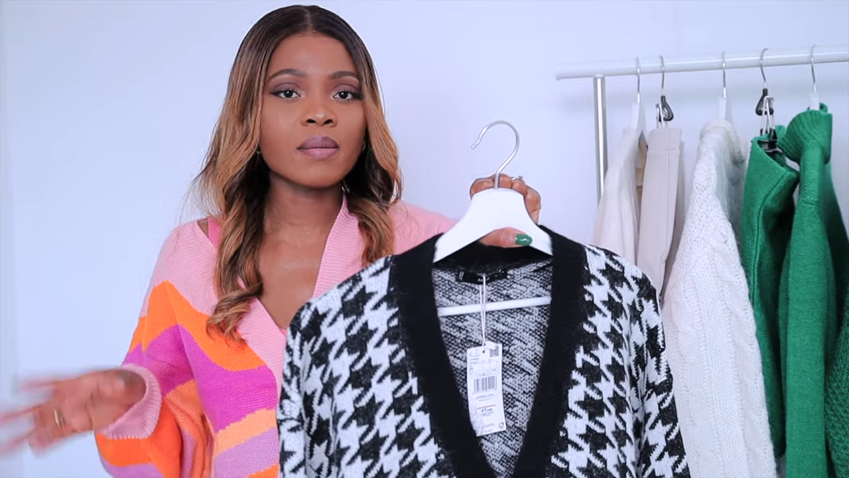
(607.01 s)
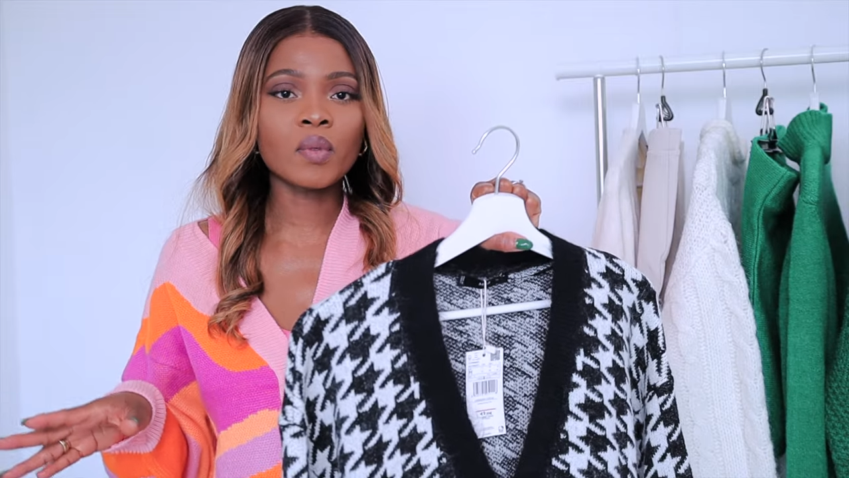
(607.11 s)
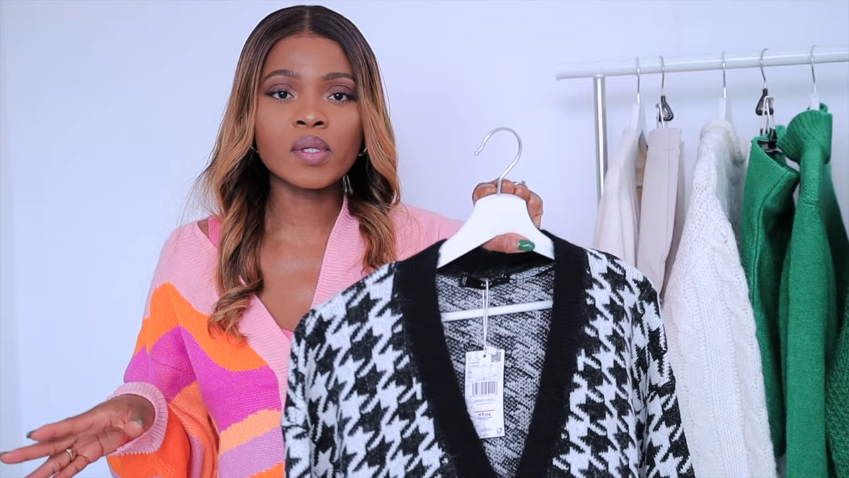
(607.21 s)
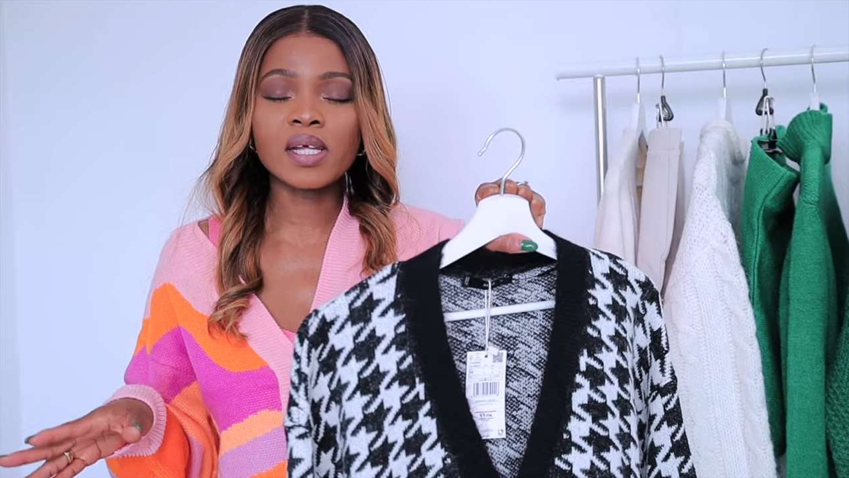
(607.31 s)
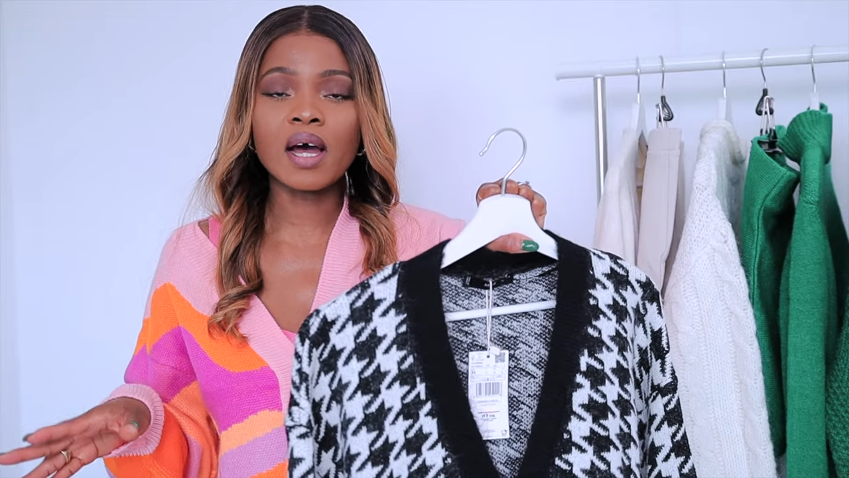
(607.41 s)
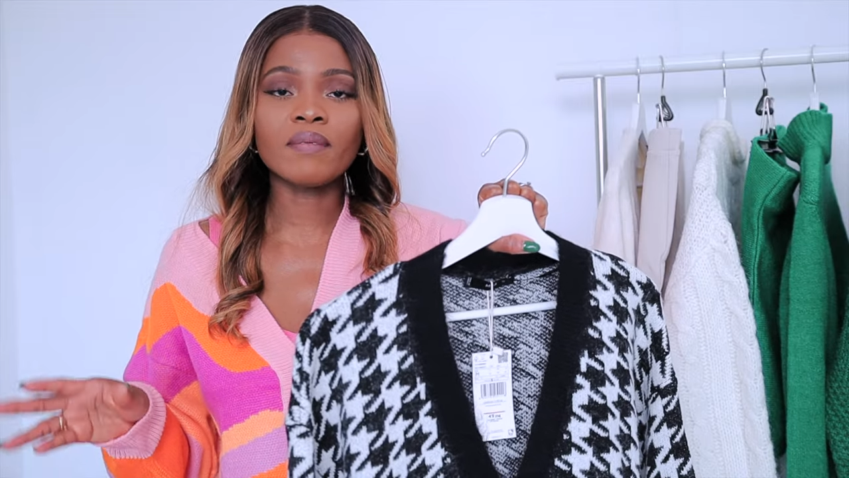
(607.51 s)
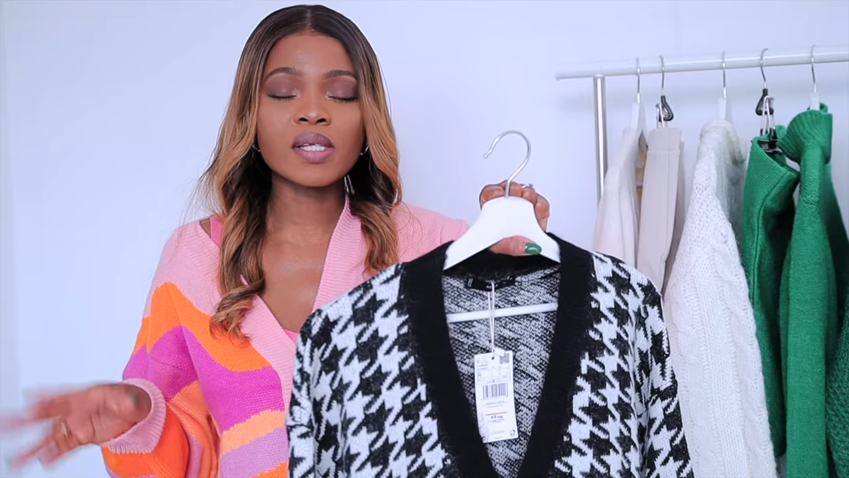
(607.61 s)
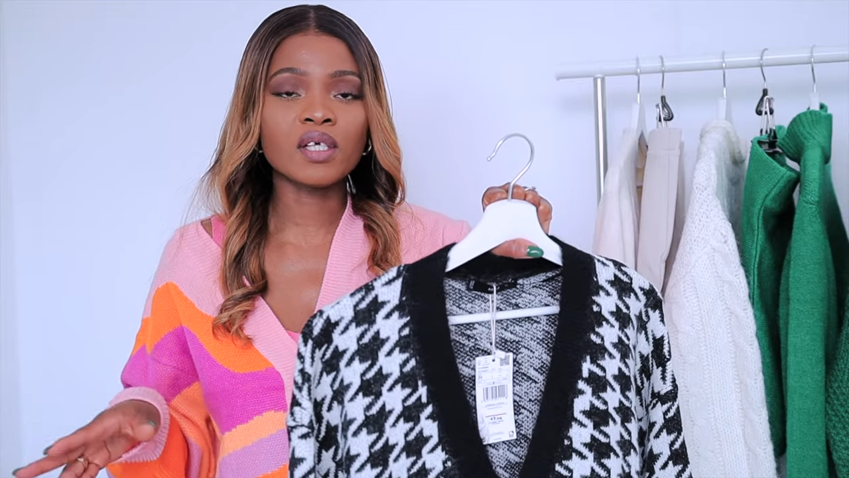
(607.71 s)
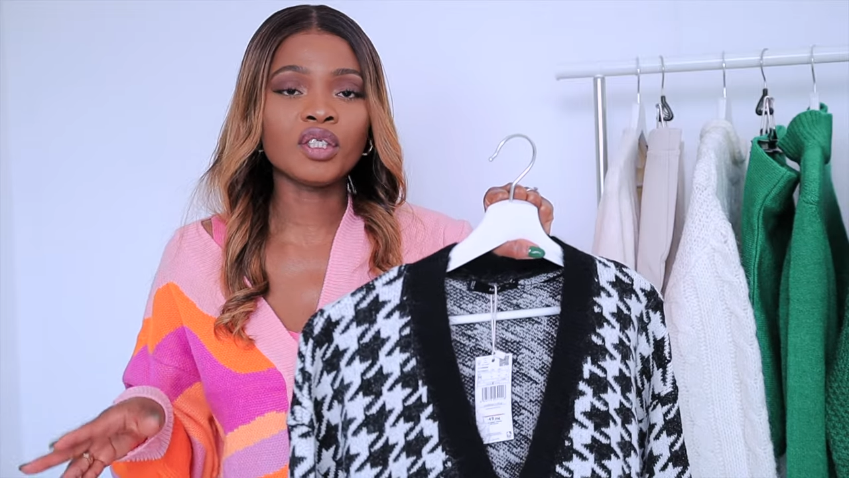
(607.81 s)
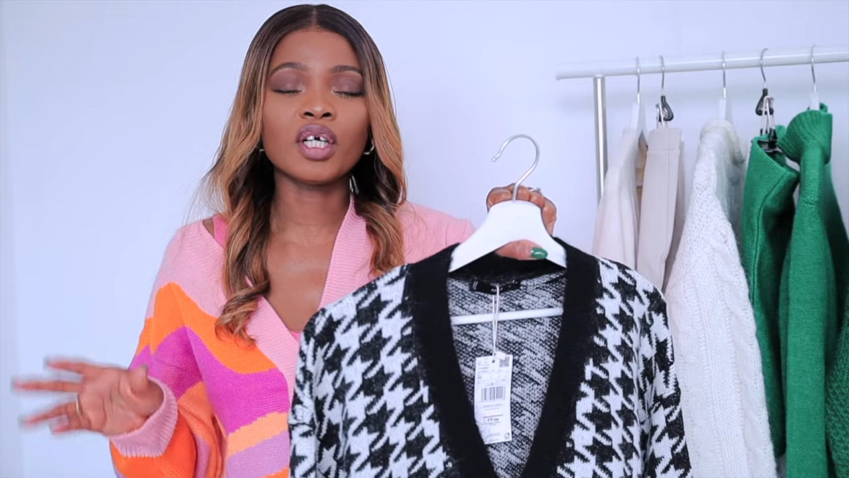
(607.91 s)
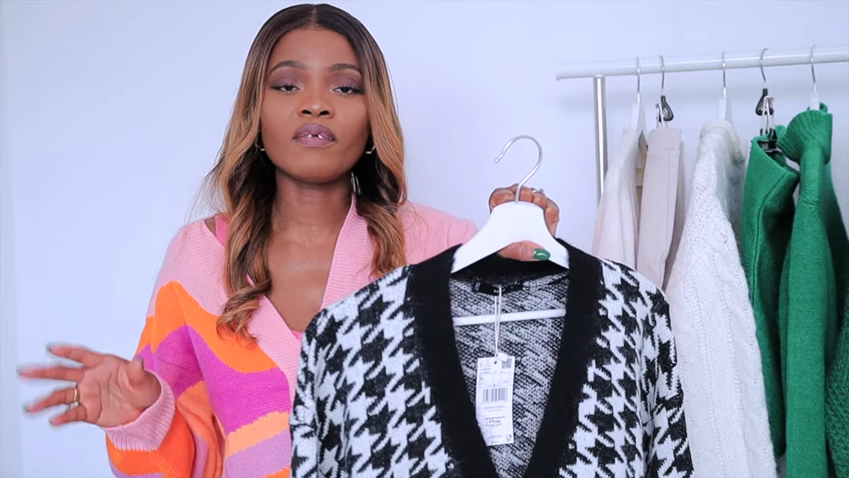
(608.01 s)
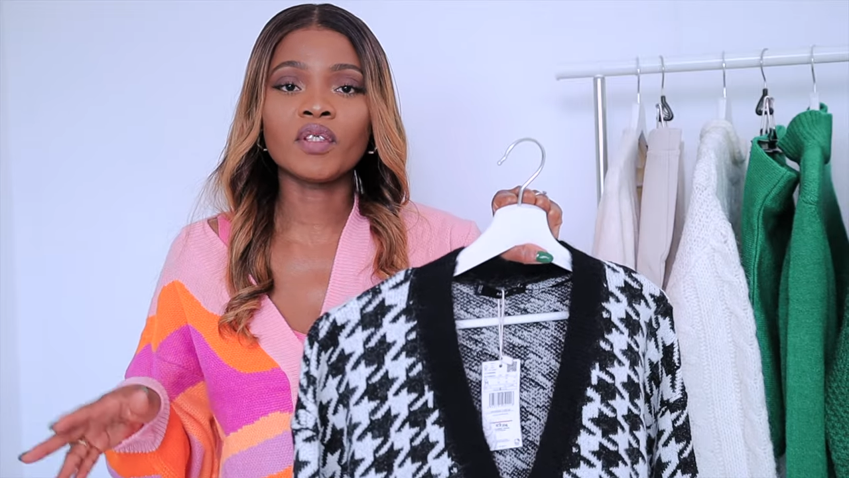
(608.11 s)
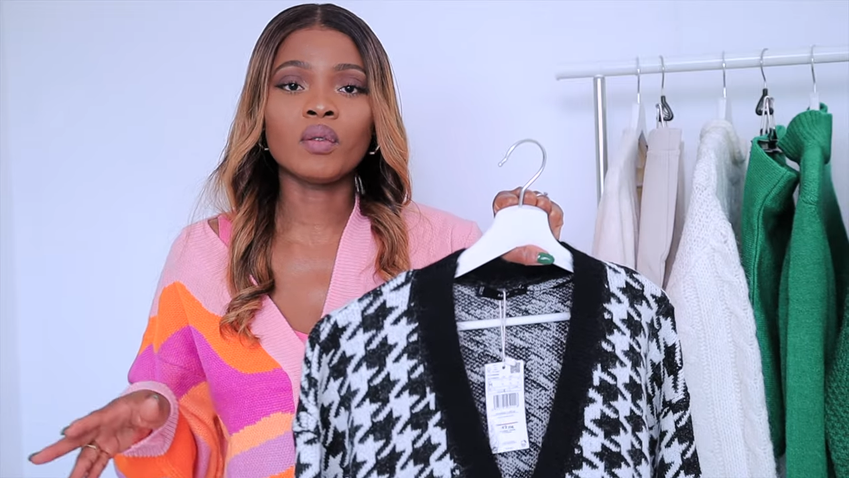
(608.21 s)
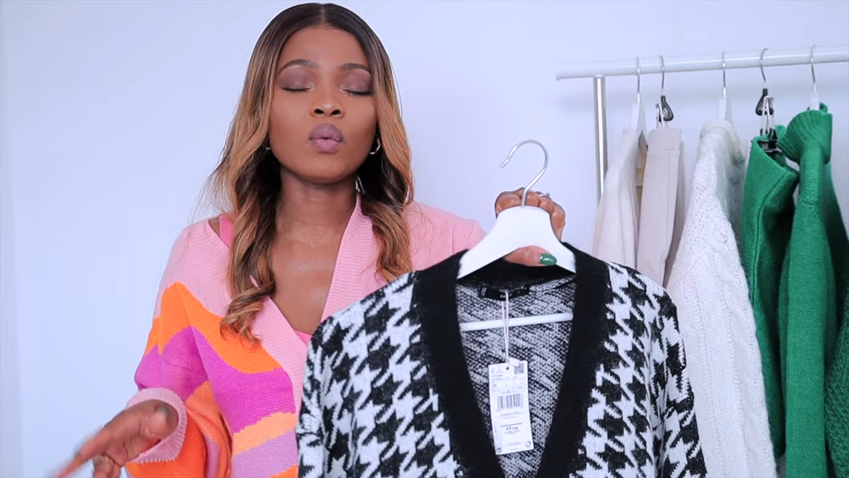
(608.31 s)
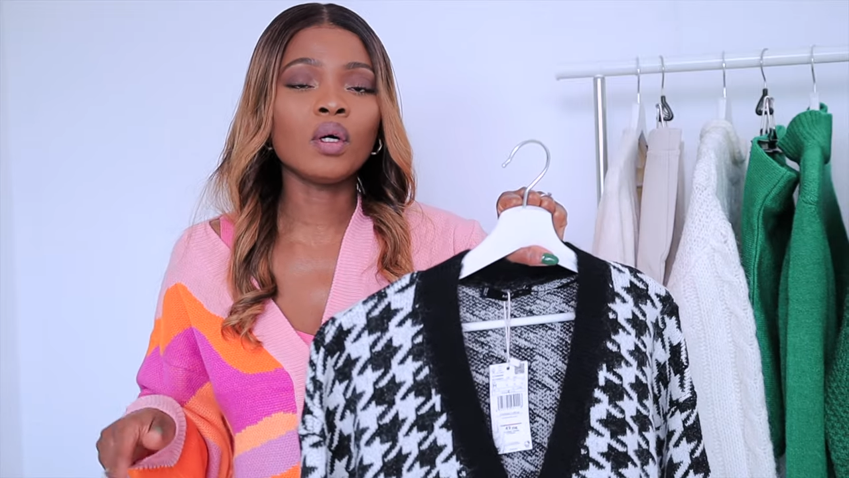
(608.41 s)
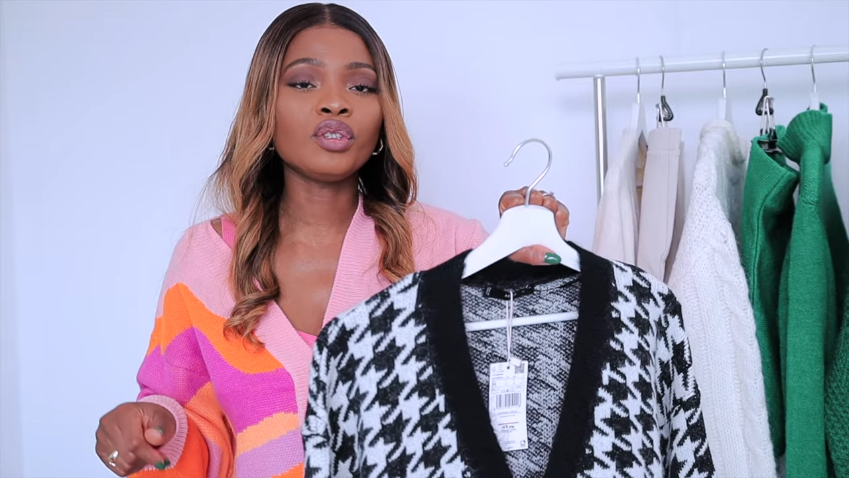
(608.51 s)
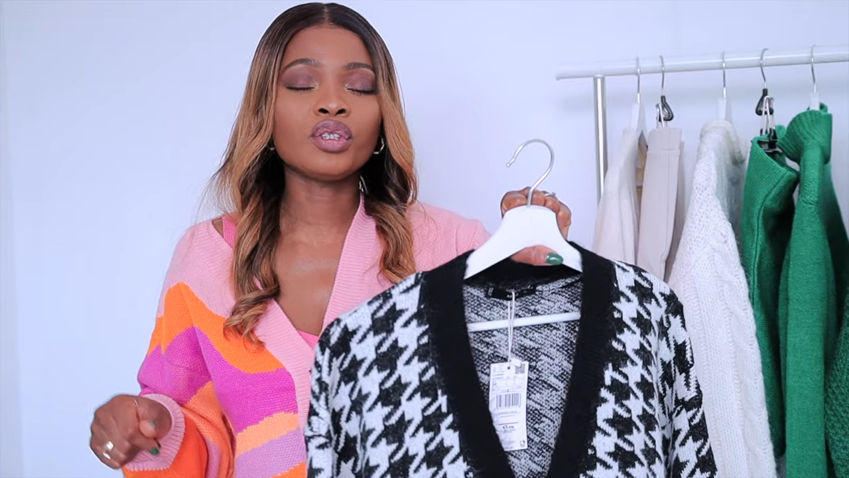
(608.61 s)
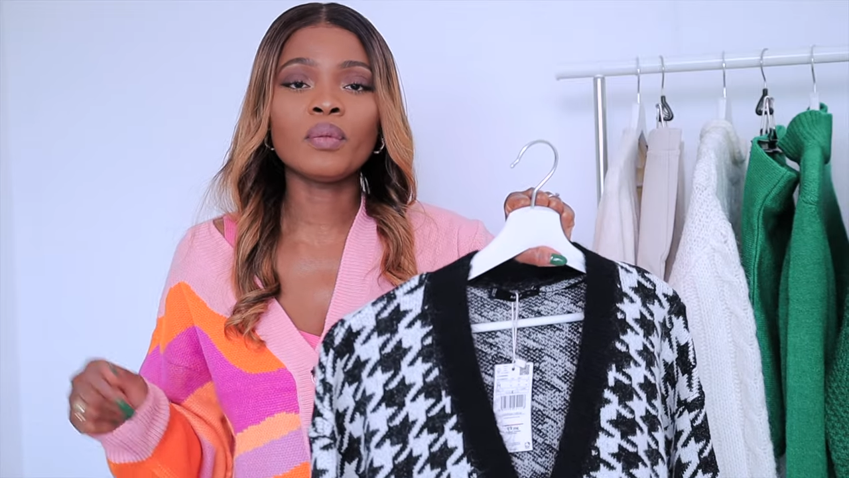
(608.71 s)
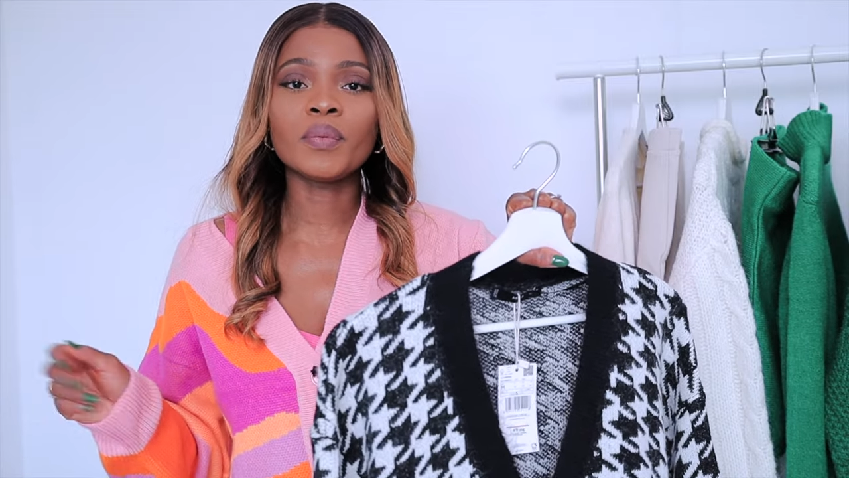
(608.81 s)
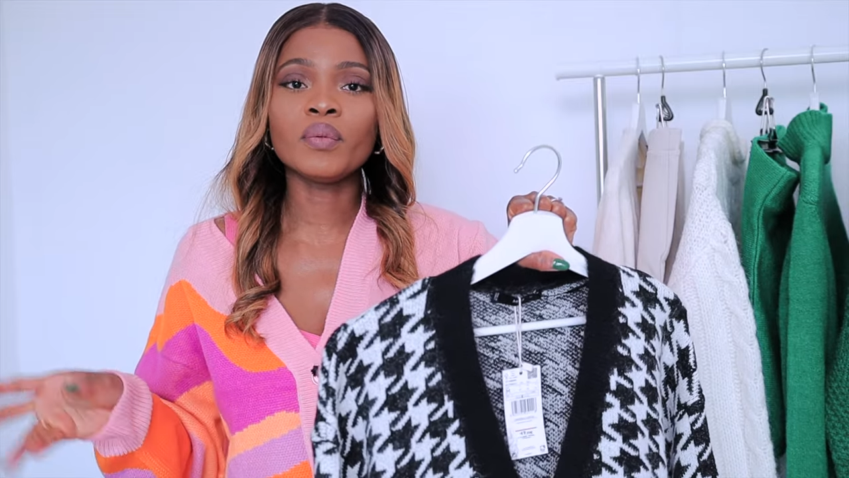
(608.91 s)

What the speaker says: the most have essential for your wardrobe.